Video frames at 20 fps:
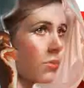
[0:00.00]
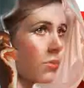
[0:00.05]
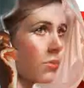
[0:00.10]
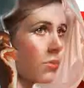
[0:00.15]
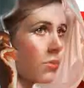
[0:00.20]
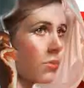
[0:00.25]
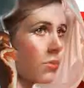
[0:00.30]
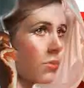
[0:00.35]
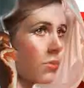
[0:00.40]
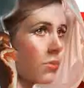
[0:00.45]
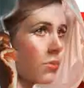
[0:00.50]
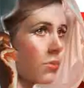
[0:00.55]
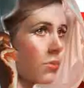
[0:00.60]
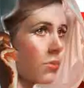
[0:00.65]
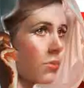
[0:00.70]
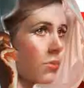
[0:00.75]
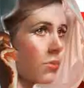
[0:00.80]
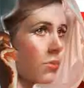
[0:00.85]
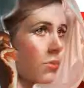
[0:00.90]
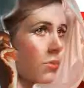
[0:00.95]

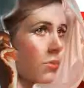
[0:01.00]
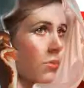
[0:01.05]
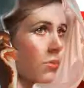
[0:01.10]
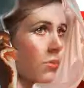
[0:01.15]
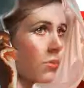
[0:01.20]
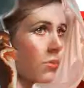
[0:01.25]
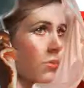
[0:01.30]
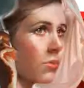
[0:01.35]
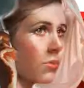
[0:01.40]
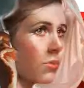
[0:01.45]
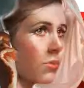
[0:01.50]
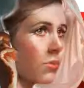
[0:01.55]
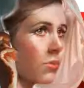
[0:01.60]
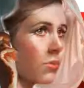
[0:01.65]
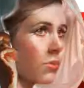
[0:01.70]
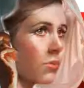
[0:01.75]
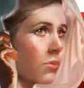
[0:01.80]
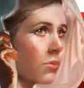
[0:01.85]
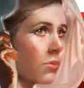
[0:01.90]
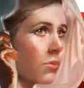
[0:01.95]

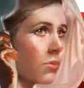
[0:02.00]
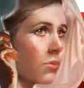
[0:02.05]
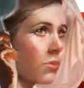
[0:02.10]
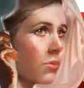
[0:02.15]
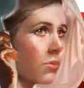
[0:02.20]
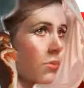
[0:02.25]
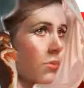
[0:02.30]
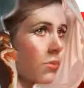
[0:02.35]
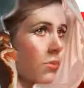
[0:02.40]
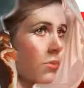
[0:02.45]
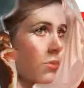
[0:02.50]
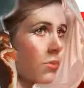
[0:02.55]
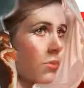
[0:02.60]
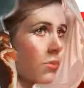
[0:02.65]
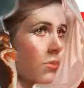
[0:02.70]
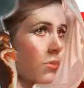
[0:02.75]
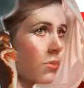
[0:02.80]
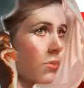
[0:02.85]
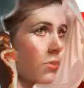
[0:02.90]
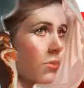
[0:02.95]

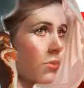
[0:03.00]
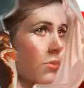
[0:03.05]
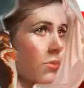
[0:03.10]
No words are spoken by the person on screen.